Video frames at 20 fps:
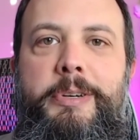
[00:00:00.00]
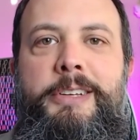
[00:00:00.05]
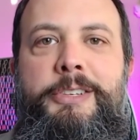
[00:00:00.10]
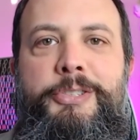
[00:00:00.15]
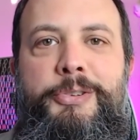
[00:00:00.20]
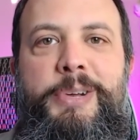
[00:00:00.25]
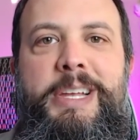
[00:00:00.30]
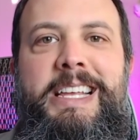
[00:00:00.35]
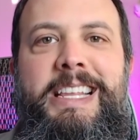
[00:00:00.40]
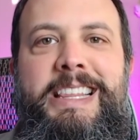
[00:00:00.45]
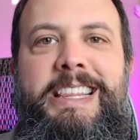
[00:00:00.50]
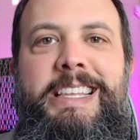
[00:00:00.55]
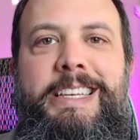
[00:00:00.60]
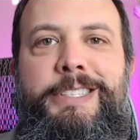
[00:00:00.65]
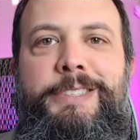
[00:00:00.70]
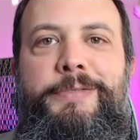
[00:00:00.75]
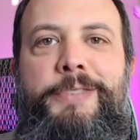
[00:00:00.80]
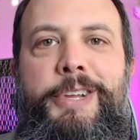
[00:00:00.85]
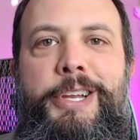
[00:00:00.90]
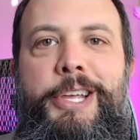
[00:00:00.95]
So in
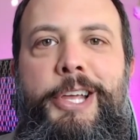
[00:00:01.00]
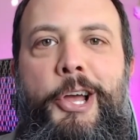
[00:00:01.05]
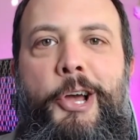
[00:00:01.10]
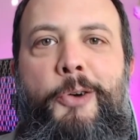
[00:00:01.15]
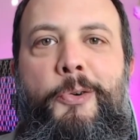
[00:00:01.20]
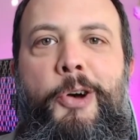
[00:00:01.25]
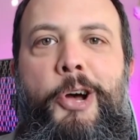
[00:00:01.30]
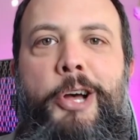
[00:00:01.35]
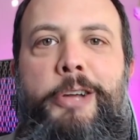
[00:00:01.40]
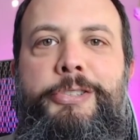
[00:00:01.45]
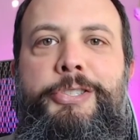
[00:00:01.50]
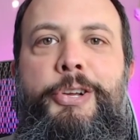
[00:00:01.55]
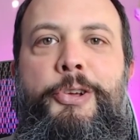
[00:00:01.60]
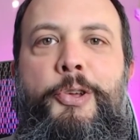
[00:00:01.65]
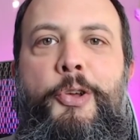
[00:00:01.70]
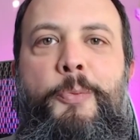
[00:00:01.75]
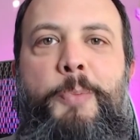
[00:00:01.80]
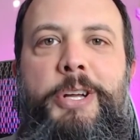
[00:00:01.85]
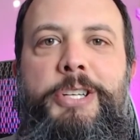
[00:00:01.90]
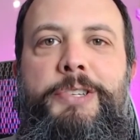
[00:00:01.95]
this video, I'll show
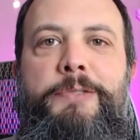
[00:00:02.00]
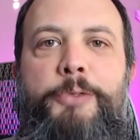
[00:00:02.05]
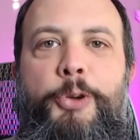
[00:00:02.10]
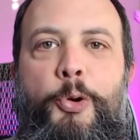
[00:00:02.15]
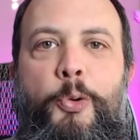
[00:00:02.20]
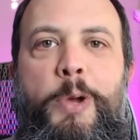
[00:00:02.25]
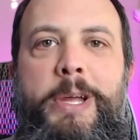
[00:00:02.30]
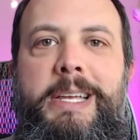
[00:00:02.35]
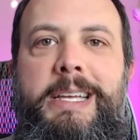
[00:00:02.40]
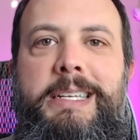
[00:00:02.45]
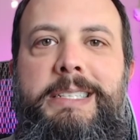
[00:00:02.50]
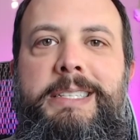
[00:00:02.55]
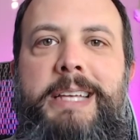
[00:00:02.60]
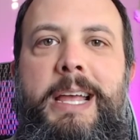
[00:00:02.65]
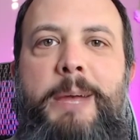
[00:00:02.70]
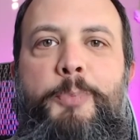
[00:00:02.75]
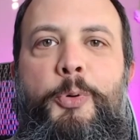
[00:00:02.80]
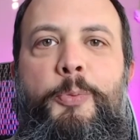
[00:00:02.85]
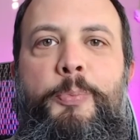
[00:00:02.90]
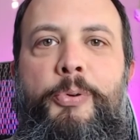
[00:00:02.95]
you a bunch of quick
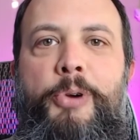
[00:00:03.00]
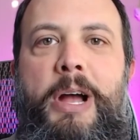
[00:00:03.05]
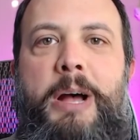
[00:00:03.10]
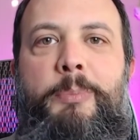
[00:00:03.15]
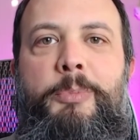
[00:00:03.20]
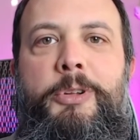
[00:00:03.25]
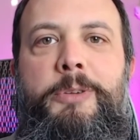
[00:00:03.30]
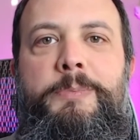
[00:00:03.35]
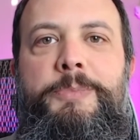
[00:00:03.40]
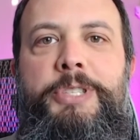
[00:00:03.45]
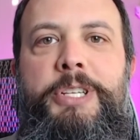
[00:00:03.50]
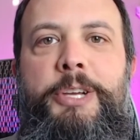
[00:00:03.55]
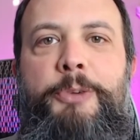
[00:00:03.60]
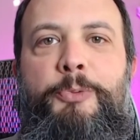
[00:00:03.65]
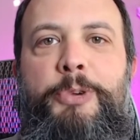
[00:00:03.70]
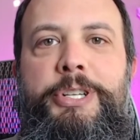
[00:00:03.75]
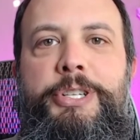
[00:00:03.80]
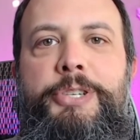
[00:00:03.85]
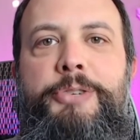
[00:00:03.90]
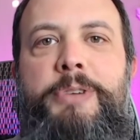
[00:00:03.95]
example problems in
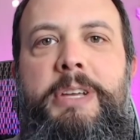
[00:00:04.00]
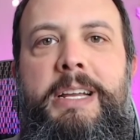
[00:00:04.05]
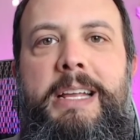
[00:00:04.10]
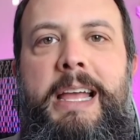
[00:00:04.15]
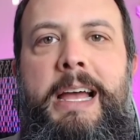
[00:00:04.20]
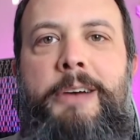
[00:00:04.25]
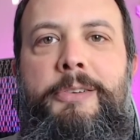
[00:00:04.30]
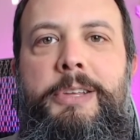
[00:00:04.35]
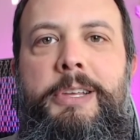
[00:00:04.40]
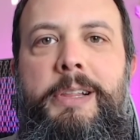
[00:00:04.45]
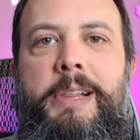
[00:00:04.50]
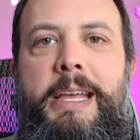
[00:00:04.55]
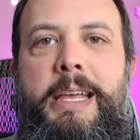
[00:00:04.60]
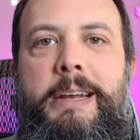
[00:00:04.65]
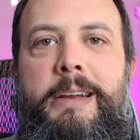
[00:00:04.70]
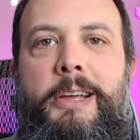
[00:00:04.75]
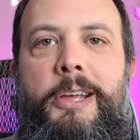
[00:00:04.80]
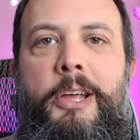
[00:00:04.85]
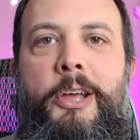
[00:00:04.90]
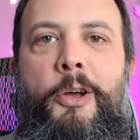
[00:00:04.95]
which you can
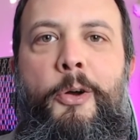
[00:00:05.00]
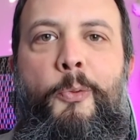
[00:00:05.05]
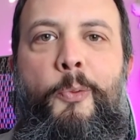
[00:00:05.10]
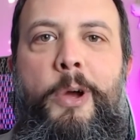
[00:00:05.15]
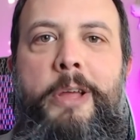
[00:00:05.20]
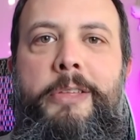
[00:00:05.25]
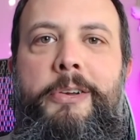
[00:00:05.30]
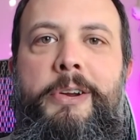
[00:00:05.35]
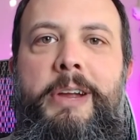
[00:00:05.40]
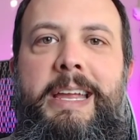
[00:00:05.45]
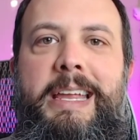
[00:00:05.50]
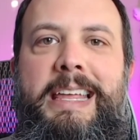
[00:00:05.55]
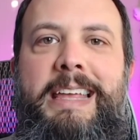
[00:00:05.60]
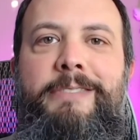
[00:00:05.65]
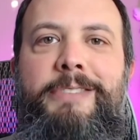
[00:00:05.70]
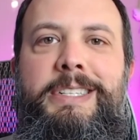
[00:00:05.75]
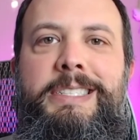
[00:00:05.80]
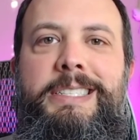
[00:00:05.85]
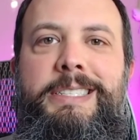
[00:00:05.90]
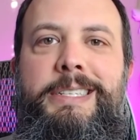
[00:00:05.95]
calculate whether a
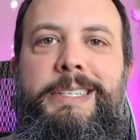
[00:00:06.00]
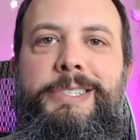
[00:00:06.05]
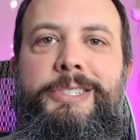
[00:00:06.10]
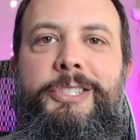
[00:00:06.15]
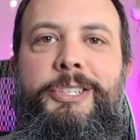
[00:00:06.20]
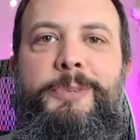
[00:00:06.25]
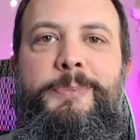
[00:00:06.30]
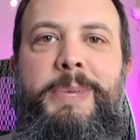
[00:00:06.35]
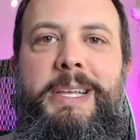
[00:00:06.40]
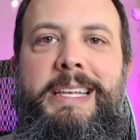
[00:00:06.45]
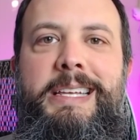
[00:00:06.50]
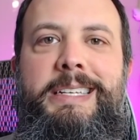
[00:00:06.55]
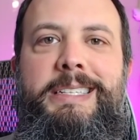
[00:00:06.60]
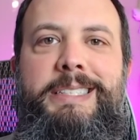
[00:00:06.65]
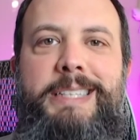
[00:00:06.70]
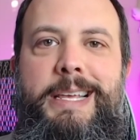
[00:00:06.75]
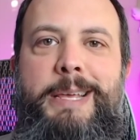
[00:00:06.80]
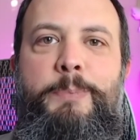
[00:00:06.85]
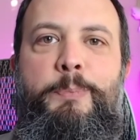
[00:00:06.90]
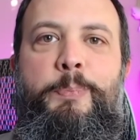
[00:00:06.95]
given system
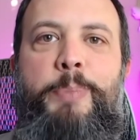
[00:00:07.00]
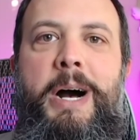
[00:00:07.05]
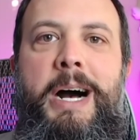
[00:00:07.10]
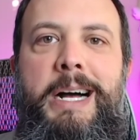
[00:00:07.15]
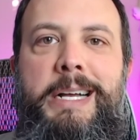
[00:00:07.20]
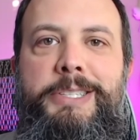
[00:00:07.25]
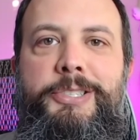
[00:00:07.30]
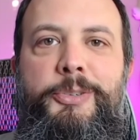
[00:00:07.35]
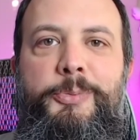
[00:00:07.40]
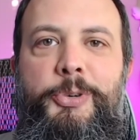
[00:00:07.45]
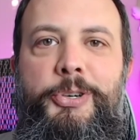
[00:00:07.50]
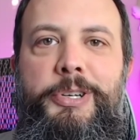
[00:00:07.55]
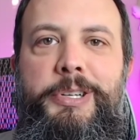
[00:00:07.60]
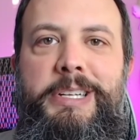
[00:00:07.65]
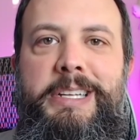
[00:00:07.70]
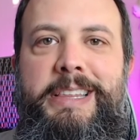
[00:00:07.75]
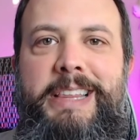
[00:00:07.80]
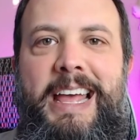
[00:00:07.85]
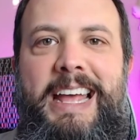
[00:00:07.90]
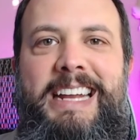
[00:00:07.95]
is
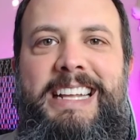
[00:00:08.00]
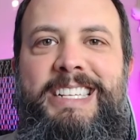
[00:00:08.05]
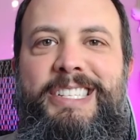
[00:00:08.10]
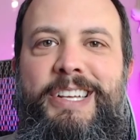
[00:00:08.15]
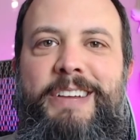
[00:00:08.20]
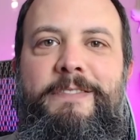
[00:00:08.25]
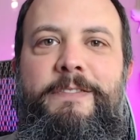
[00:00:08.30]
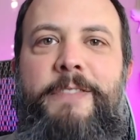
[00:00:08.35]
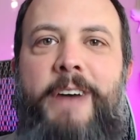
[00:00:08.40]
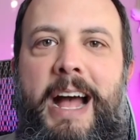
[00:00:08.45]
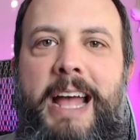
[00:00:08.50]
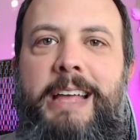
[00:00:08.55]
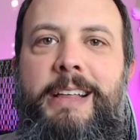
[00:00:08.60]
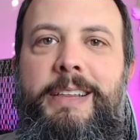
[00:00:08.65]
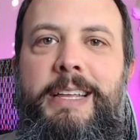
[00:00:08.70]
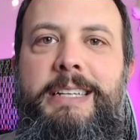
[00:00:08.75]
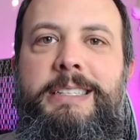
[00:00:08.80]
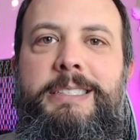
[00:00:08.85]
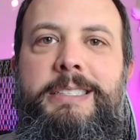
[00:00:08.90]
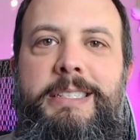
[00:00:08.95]
impossible, that is, it
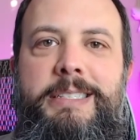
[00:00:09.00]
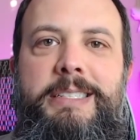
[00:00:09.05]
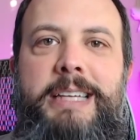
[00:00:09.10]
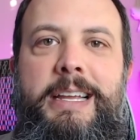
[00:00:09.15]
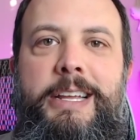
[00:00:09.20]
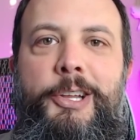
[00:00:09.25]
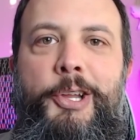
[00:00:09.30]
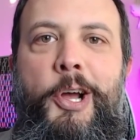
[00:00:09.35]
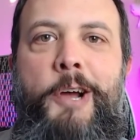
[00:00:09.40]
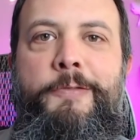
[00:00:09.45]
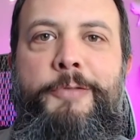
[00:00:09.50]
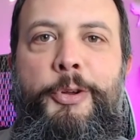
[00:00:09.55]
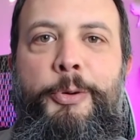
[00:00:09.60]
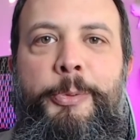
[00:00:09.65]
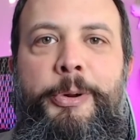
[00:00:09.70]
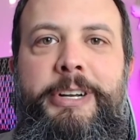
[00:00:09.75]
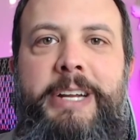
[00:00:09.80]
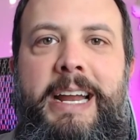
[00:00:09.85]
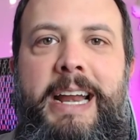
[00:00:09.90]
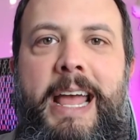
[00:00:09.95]
violates the second law of
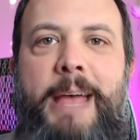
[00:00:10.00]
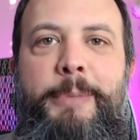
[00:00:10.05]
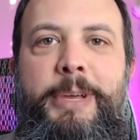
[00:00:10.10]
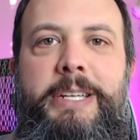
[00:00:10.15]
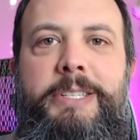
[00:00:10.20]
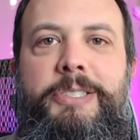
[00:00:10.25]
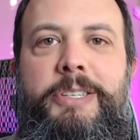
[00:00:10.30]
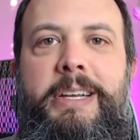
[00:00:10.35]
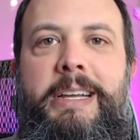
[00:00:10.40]
thermodynamics,